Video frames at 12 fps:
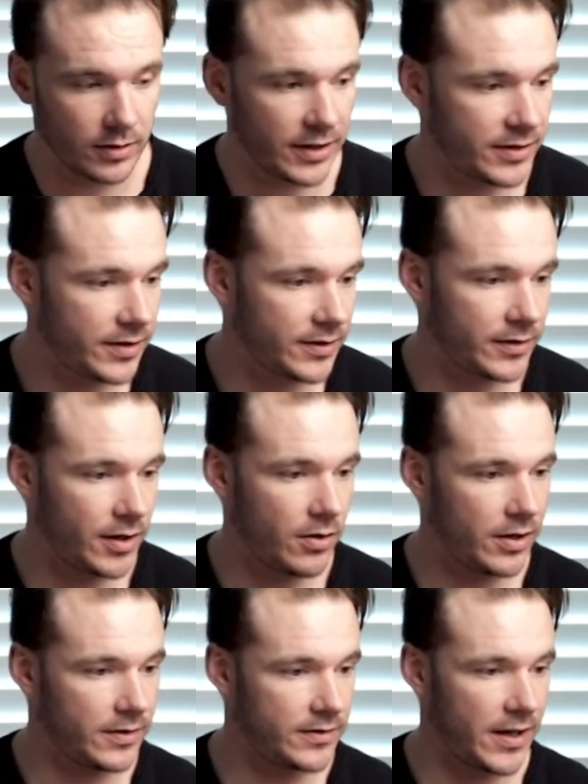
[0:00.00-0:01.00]
let's just go
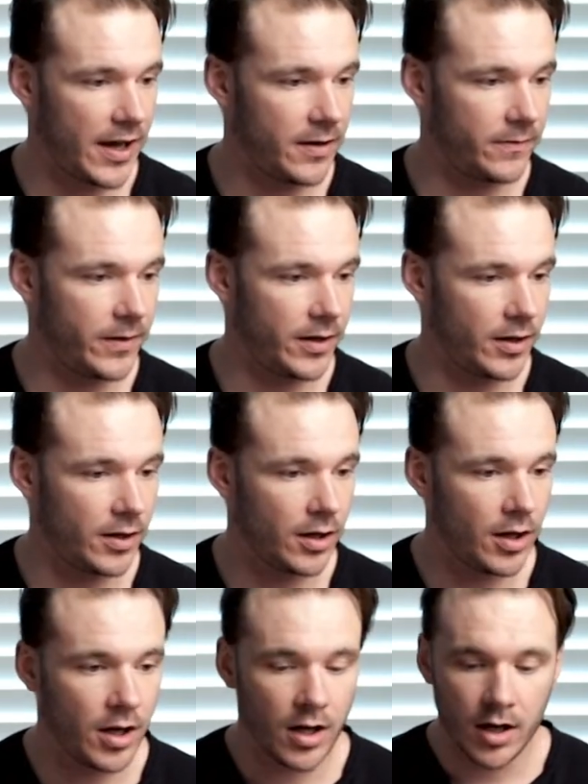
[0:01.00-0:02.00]
inside of here.
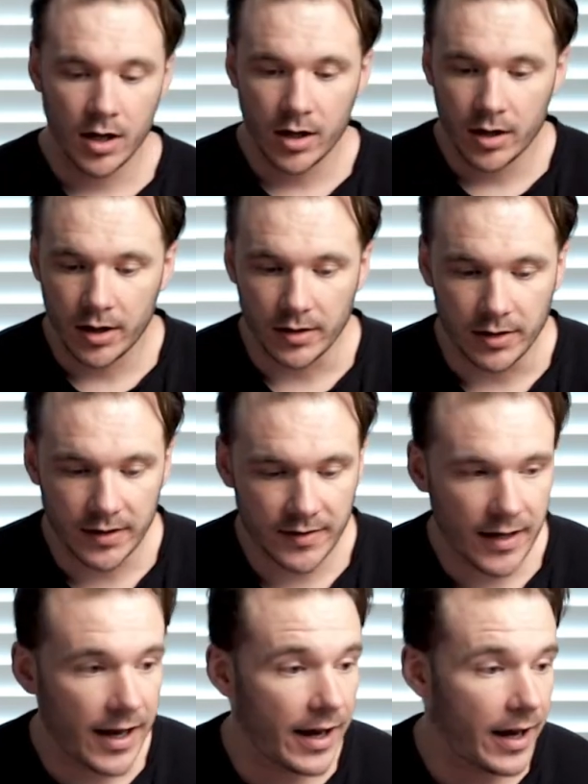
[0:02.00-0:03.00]
It looks
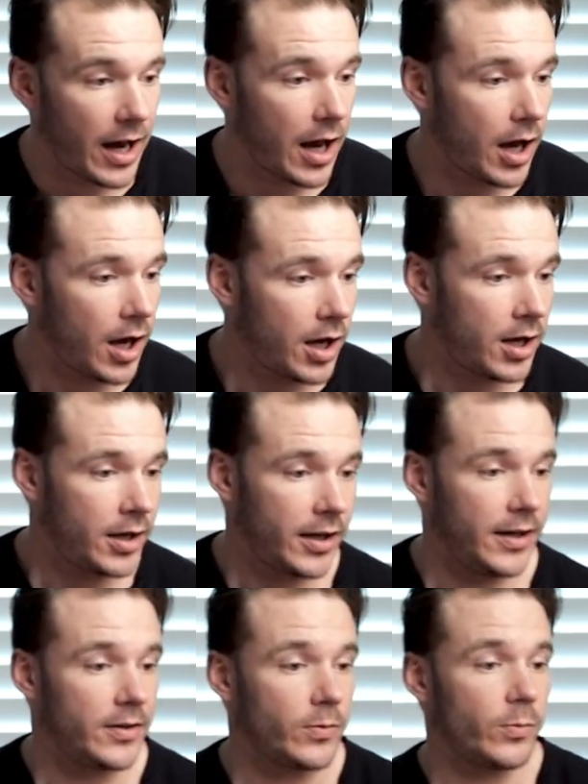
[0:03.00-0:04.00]
like
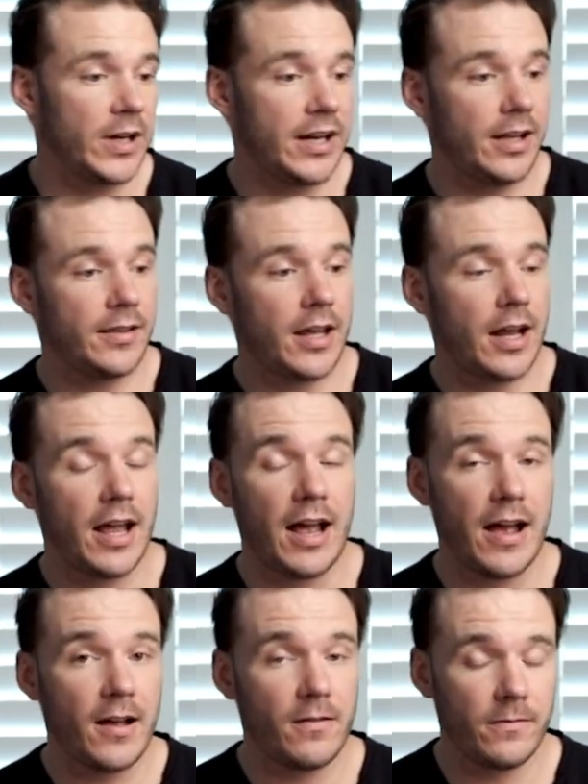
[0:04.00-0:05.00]
it's reading that I
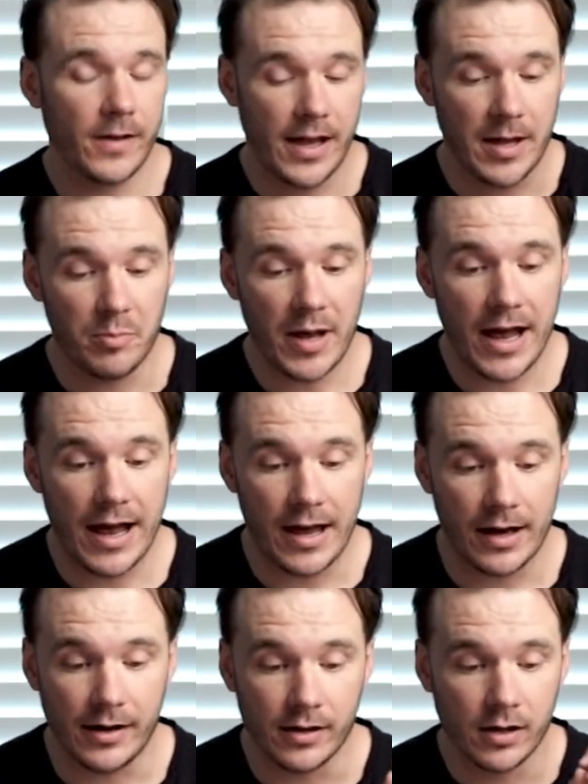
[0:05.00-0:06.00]
have a
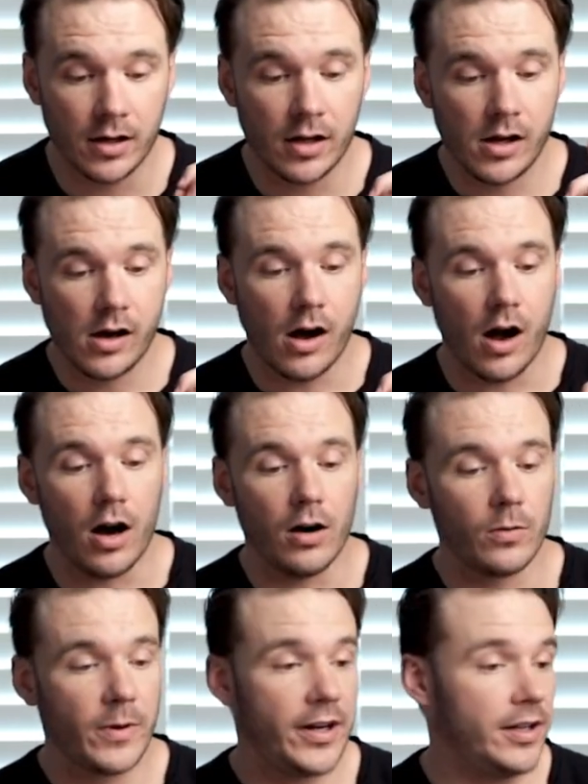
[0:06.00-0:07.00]
pad
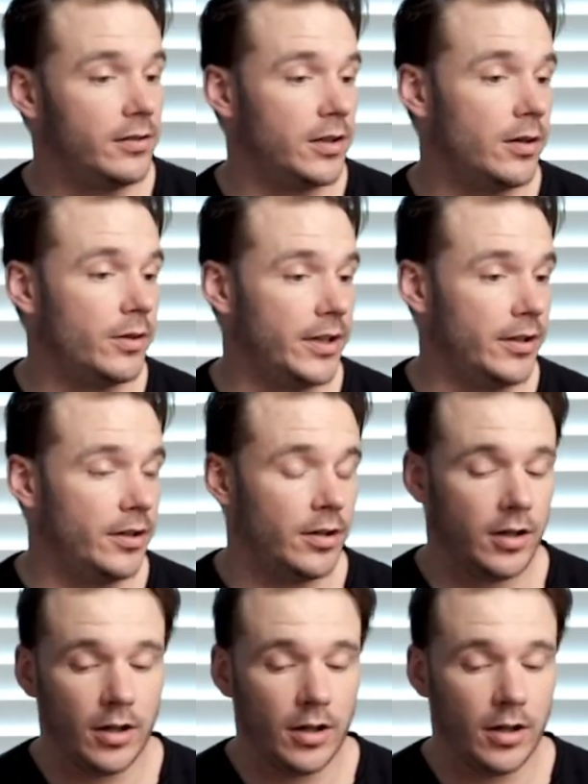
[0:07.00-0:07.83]
already loaded,